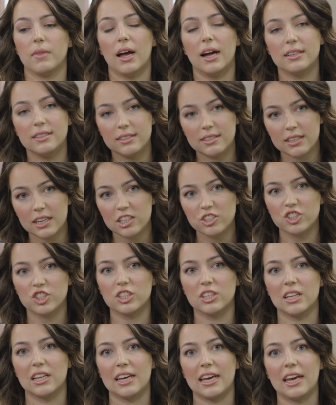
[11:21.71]

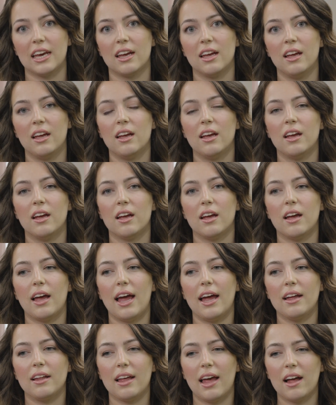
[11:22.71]
Additionally,
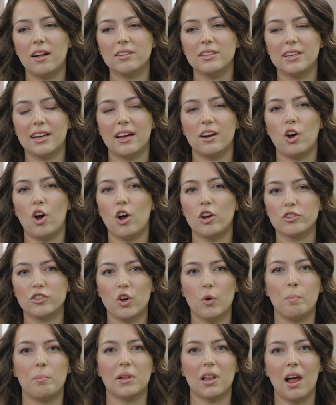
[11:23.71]
LDN
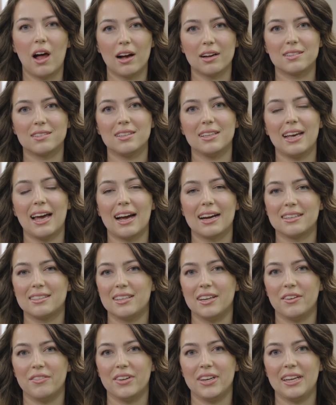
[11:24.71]
also blocks the
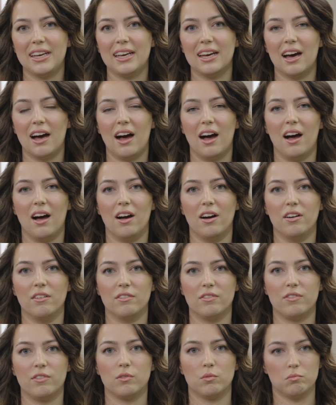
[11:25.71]
activity
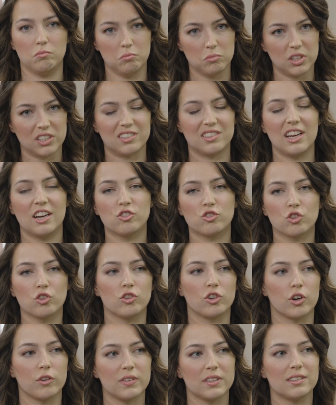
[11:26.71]
of the central
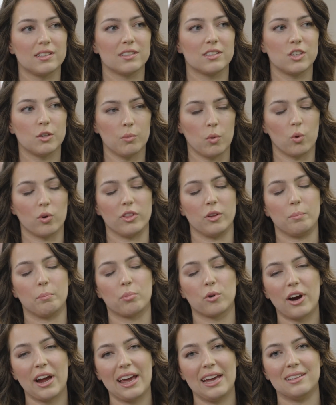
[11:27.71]
nervous system or the
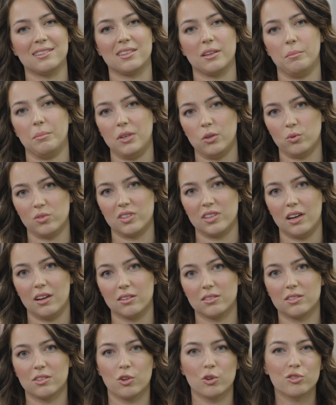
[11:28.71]
brain's immune
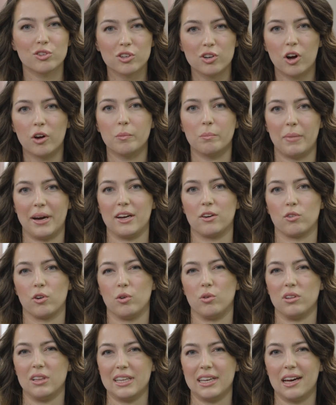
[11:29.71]
cells. Those are called
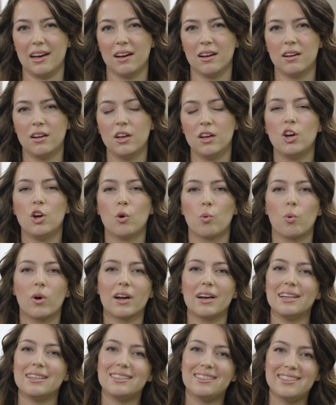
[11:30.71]
microglia. We're
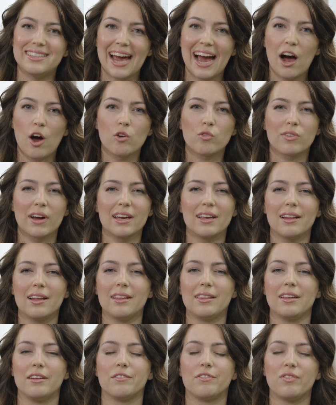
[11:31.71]
going to
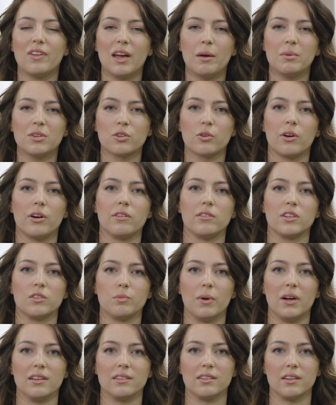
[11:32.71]
downregulate the inflammatory
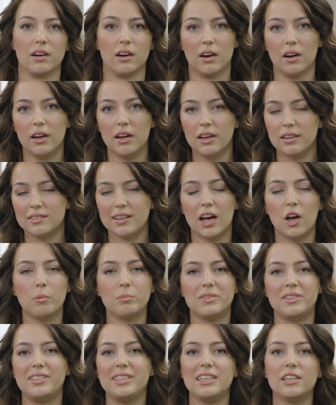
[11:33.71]
response there to
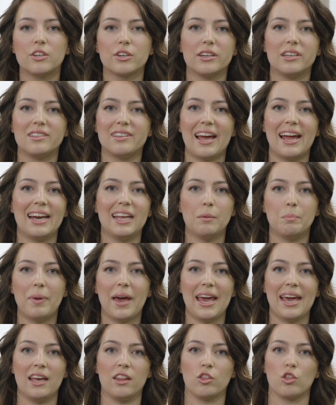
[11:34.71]
help decrease any
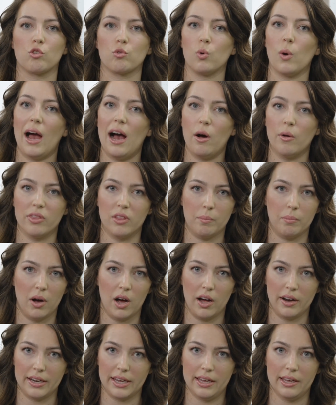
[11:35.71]
pain throughout the
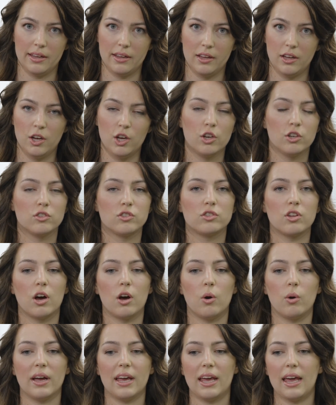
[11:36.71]
body.
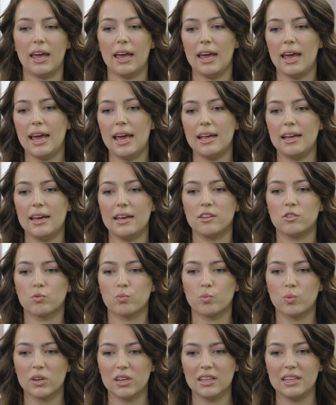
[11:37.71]
So it is
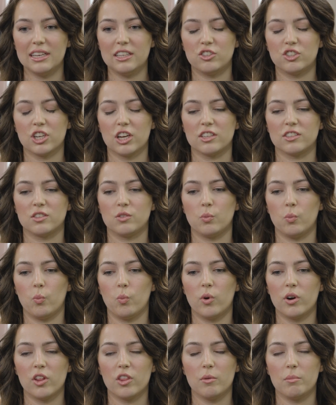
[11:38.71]
really just
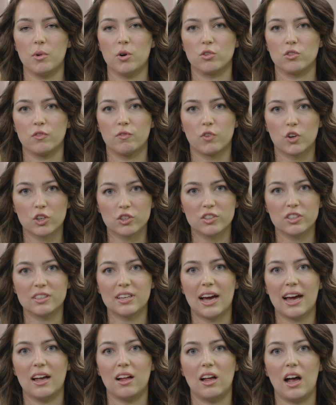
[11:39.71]
one of the most
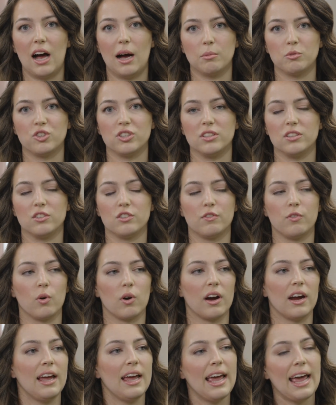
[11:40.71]
versatile options
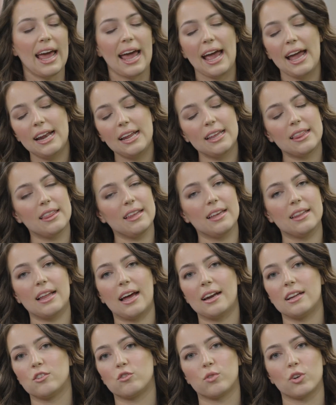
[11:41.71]
for anything
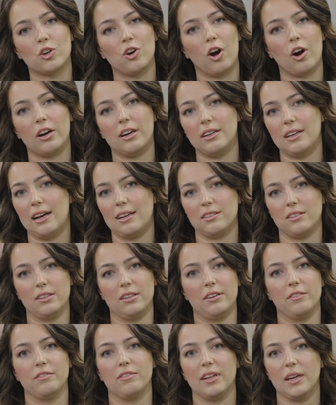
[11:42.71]
that is regarded as
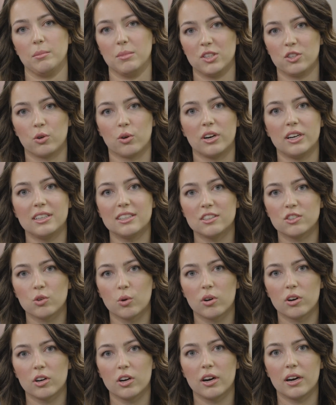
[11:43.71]
an inflammatory
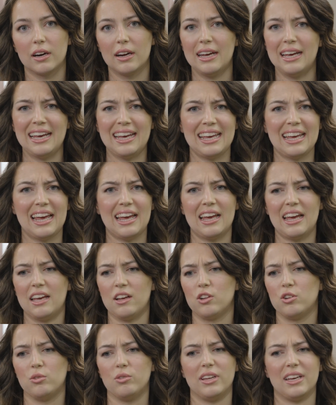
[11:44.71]
disorder,
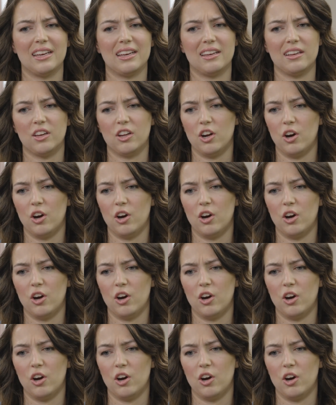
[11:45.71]
including,